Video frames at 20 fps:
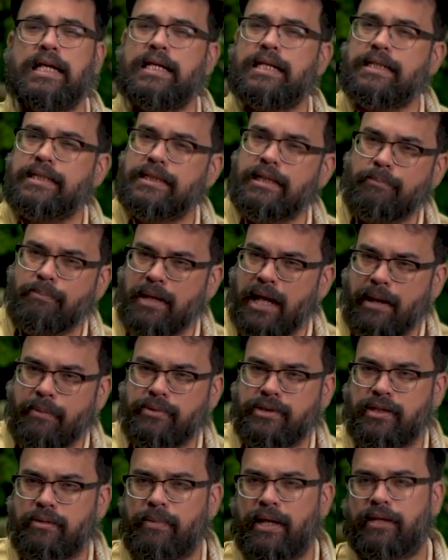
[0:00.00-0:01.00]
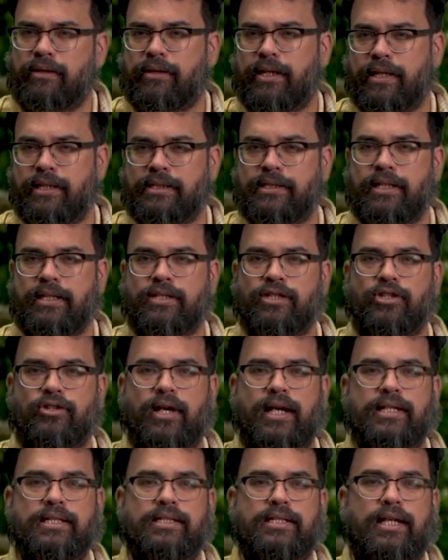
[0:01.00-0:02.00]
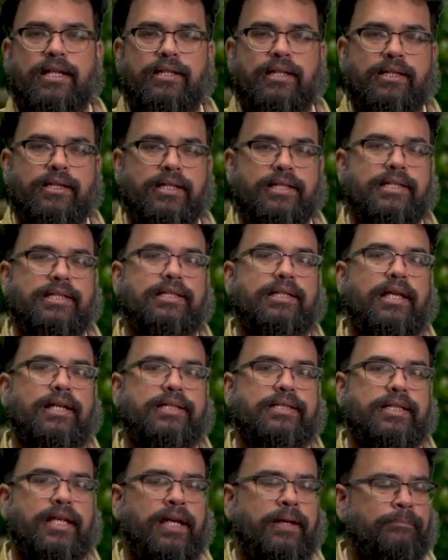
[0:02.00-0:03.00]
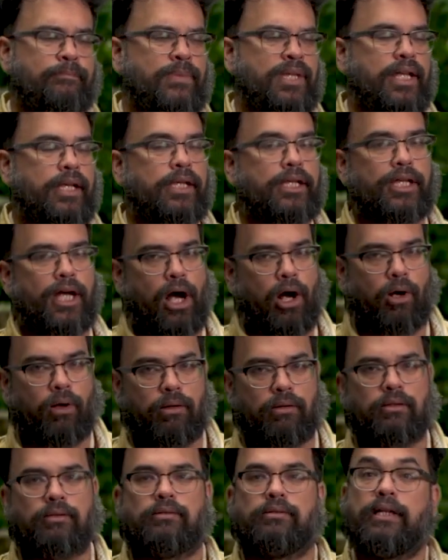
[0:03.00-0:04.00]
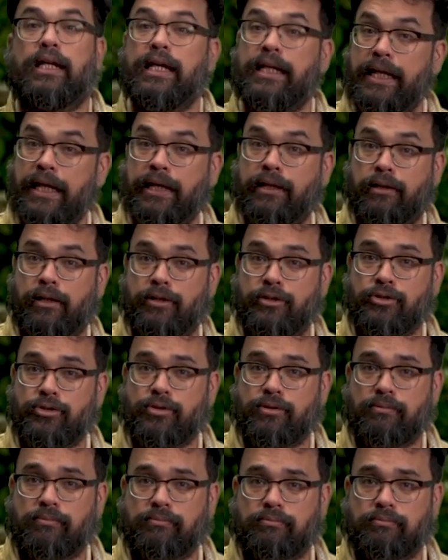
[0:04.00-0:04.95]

Sometimes to make things easier, I say that this is like saying y'all in English.